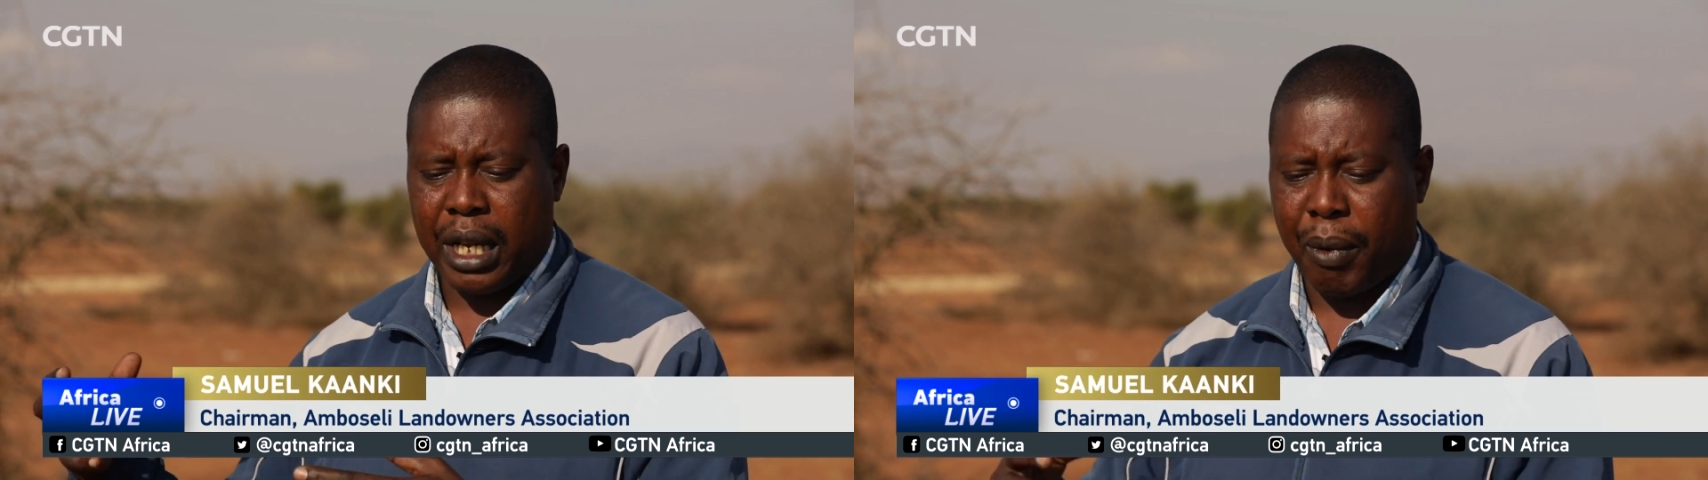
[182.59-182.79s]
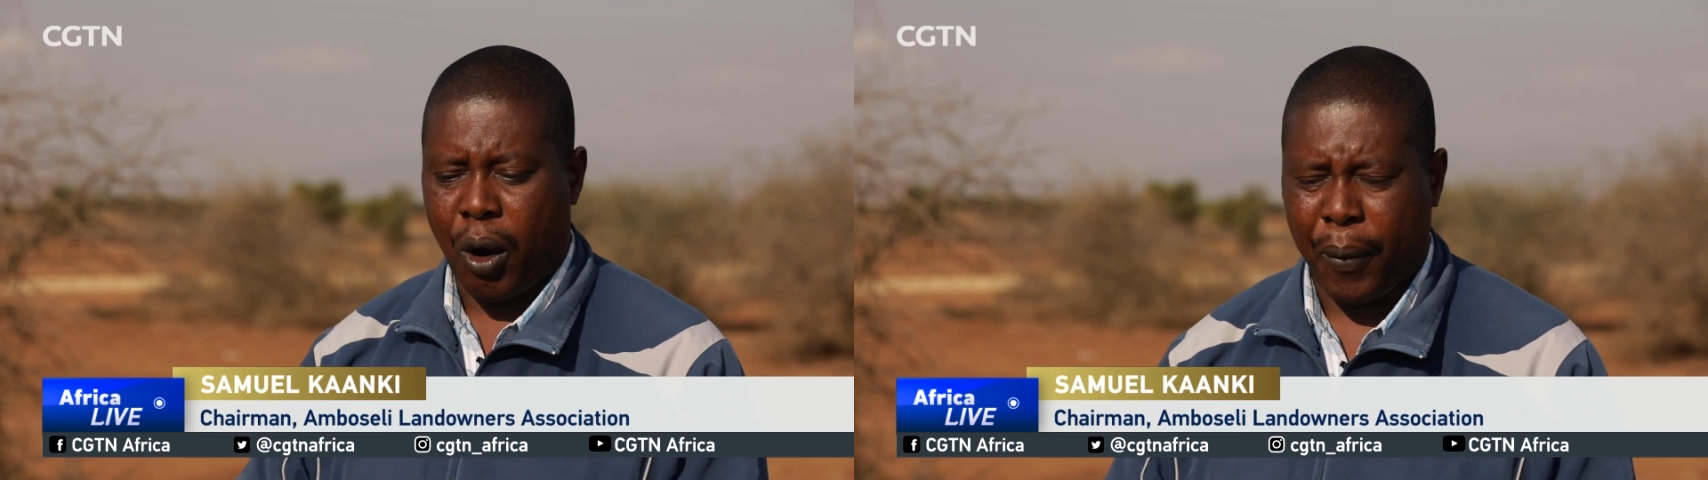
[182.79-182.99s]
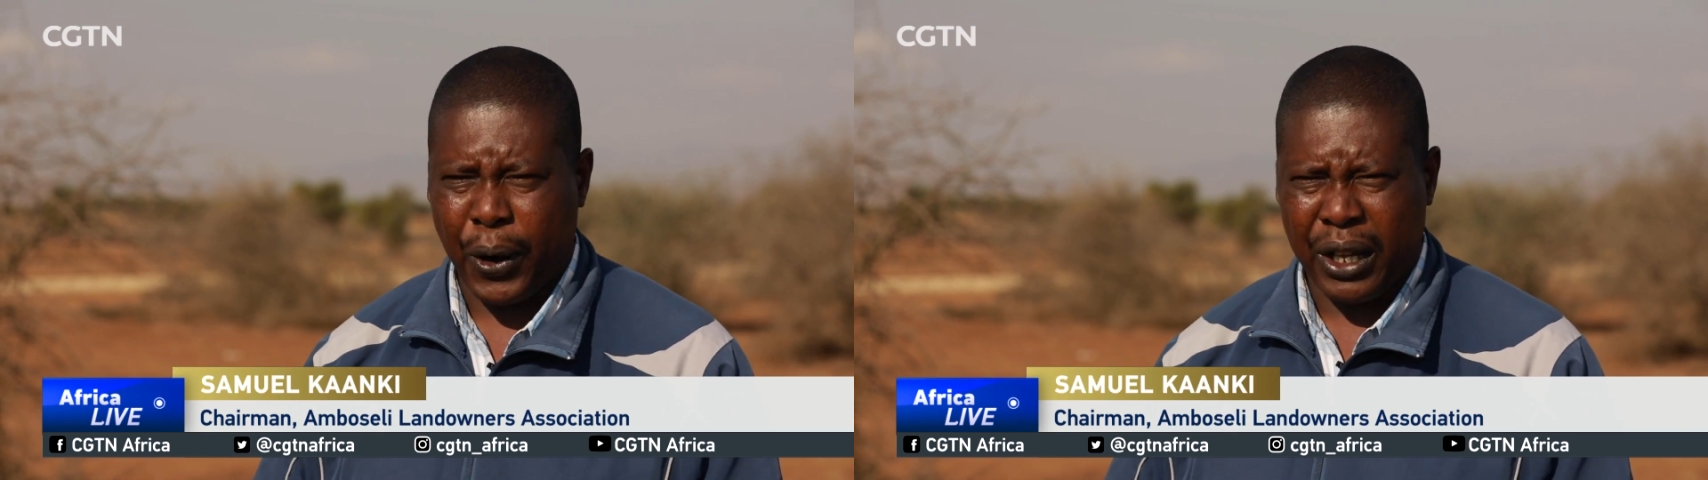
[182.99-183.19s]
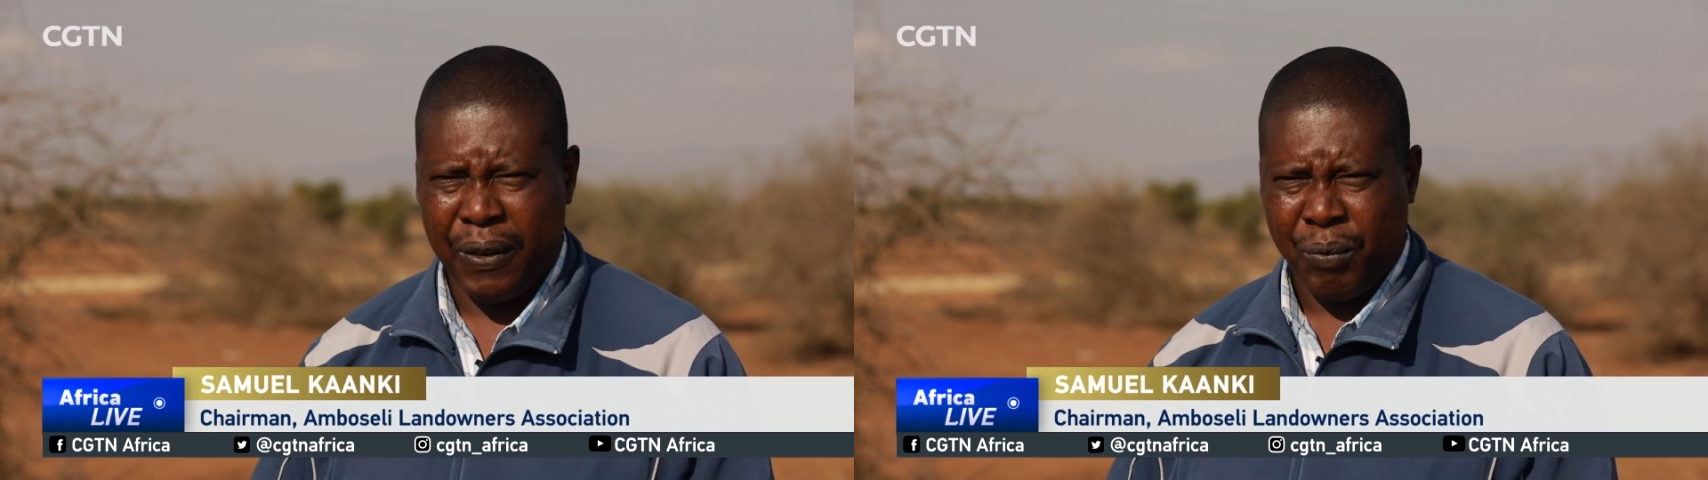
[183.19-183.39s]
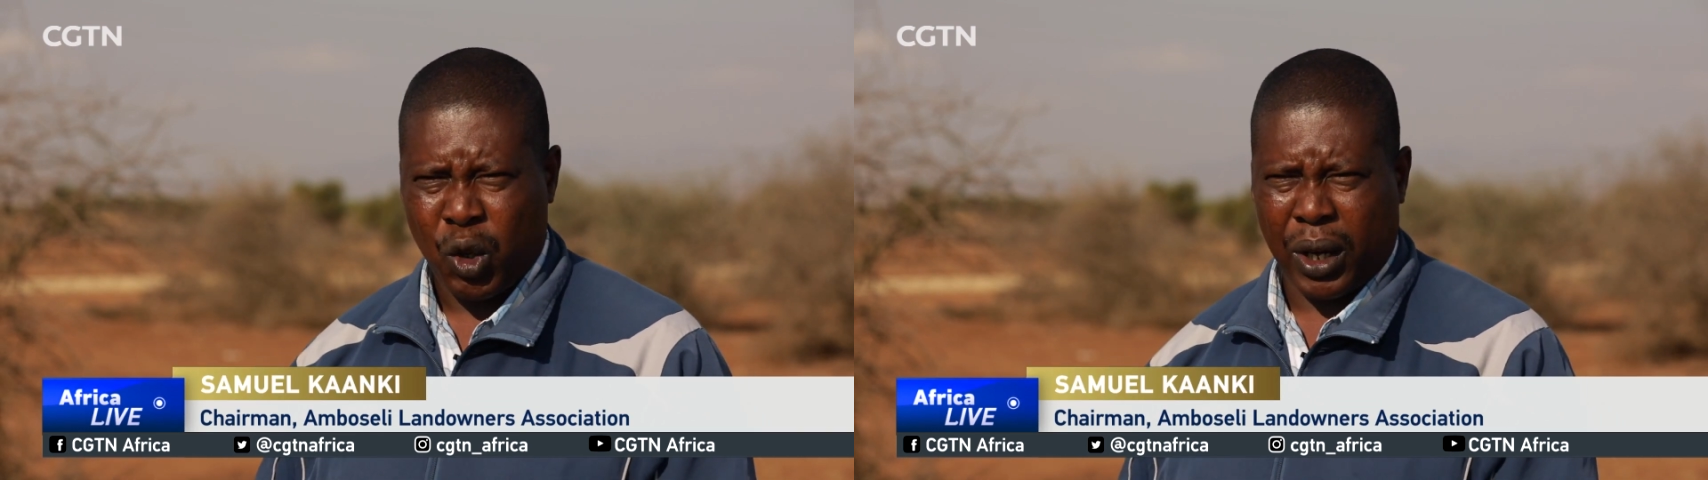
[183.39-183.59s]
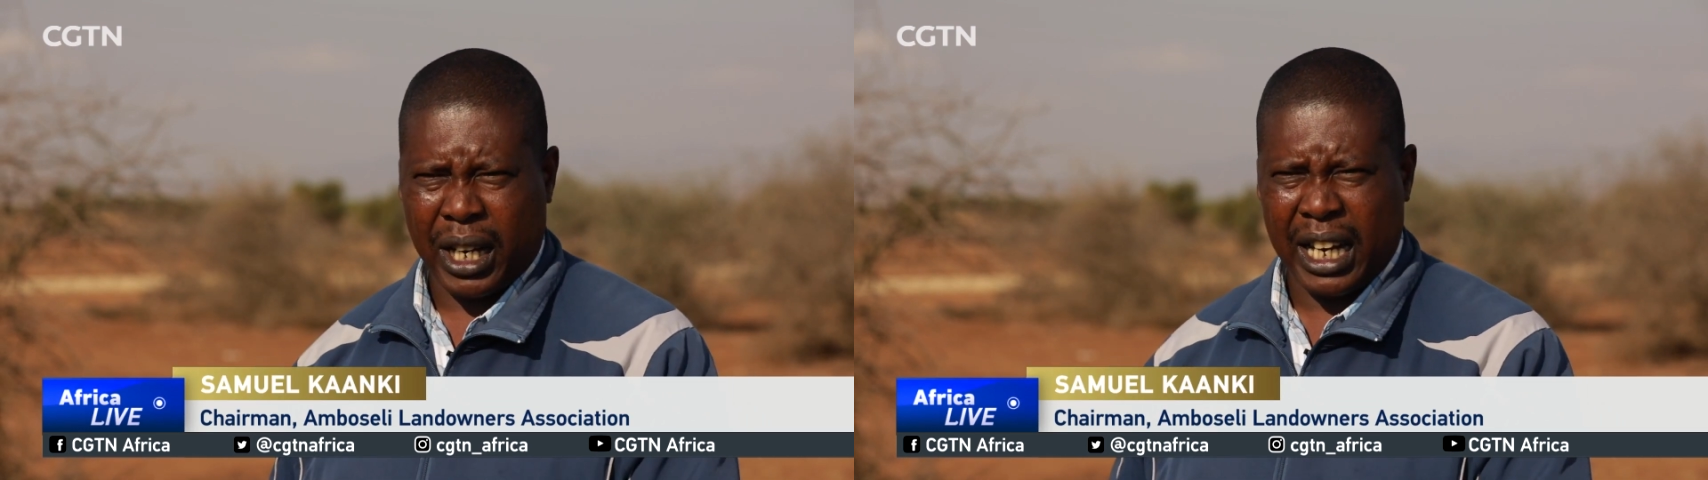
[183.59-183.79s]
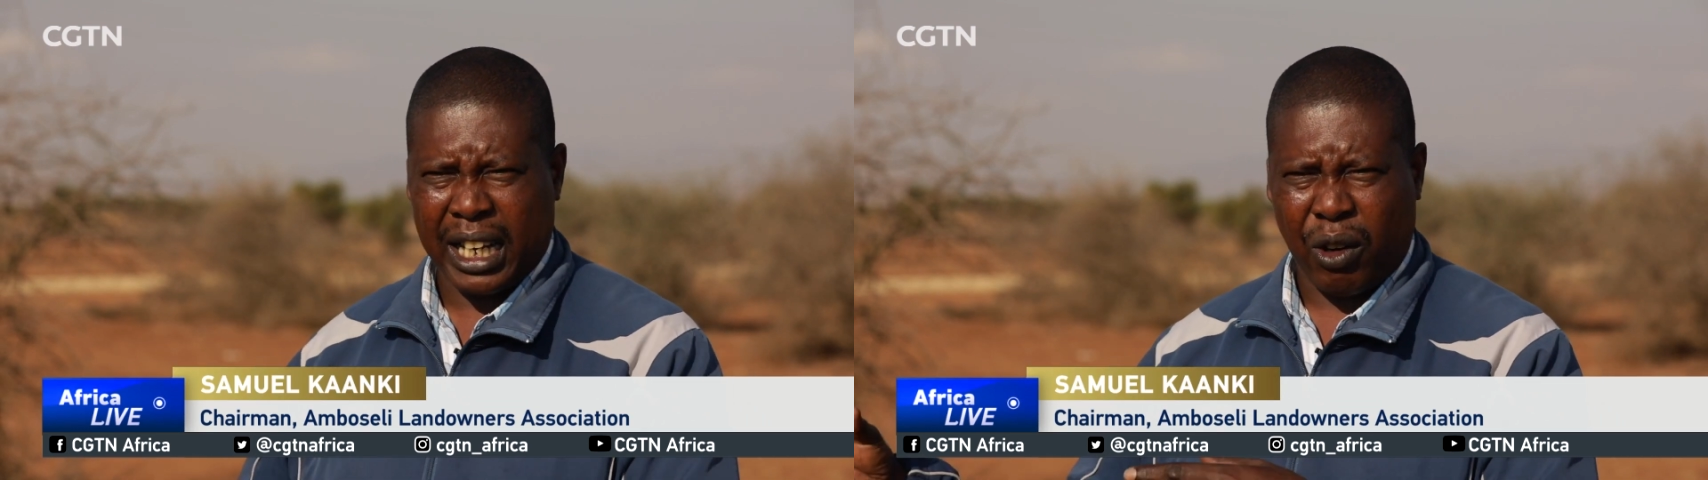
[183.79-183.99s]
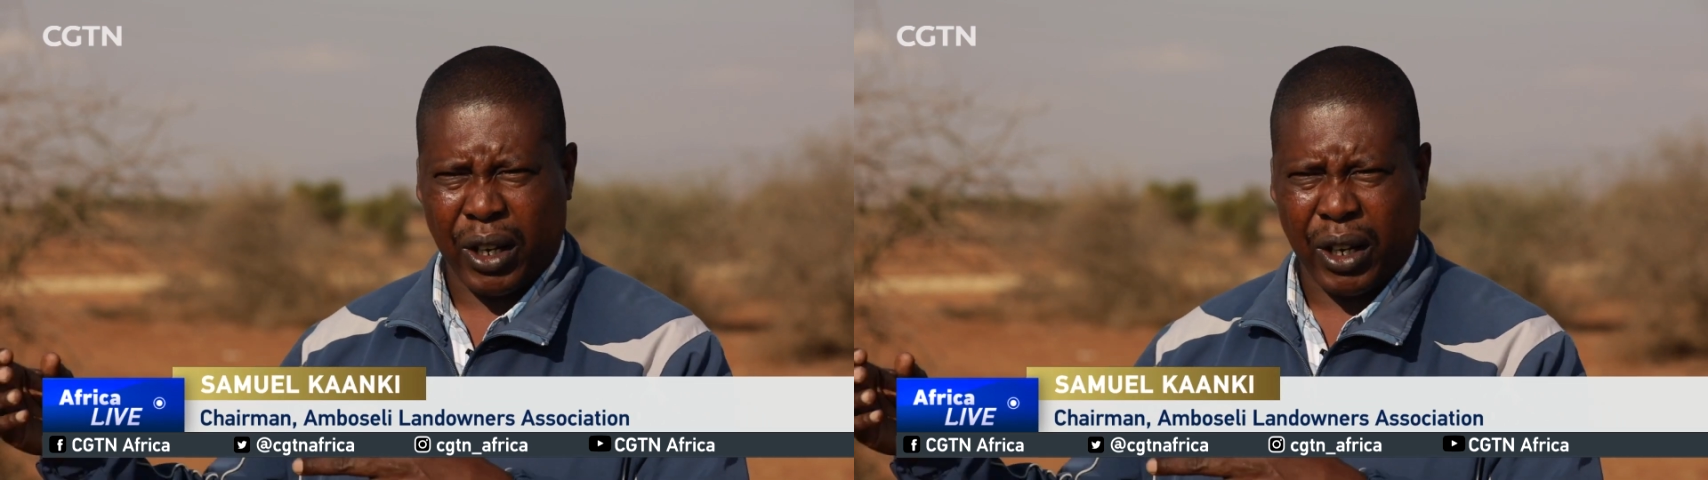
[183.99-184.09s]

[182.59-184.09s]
and we know these animals